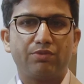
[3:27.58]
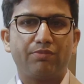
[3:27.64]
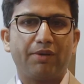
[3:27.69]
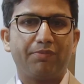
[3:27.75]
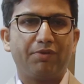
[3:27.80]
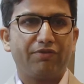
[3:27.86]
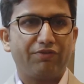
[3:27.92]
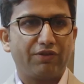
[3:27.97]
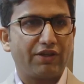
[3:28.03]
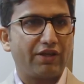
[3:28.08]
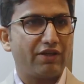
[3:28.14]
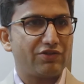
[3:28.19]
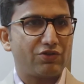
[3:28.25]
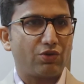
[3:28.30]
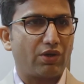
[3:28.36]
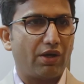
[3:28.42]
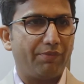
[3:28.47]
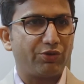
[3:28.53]
Maybe if in case
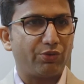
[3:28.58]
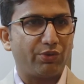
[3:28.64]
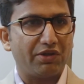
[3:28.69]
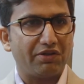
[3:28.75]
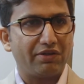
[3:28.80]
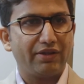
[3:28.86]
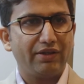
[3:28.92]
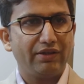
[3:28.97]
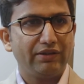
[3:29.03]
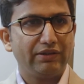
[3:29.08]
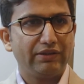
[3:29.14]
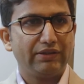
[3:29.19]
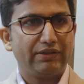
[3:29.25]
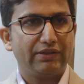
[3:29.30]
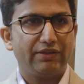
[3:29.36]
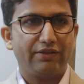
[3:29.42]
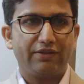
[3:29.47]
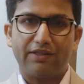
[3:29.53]
you're coming to India,
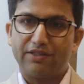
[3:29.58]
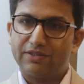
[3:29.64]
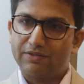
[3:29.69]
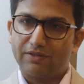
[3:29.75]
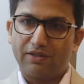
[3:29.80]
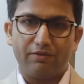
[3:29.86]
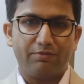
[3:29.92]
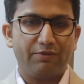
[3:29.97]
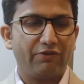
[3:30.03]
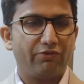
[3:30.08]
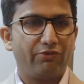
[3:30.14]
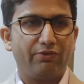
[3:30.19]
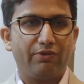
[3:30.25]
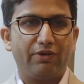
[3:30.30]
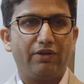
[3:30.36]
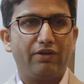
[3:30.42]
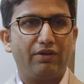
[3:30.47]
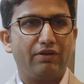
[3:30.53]
yes, it'll uh, be
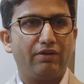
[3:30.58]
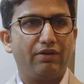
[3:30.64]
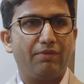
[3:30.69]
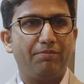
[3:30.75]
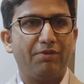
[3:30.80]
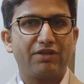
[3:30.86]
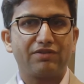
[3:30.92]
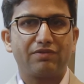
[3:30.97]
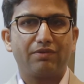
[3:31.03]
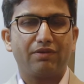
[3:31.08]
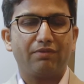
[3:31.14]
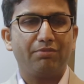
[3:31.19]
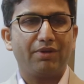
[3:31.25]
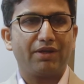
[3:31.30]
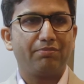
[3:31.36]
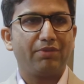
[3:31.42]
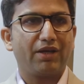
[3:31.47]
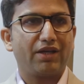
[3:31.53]
uh, a big,
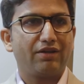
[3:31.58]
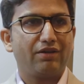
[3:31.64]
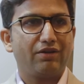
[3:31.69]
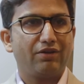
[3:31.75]
big, big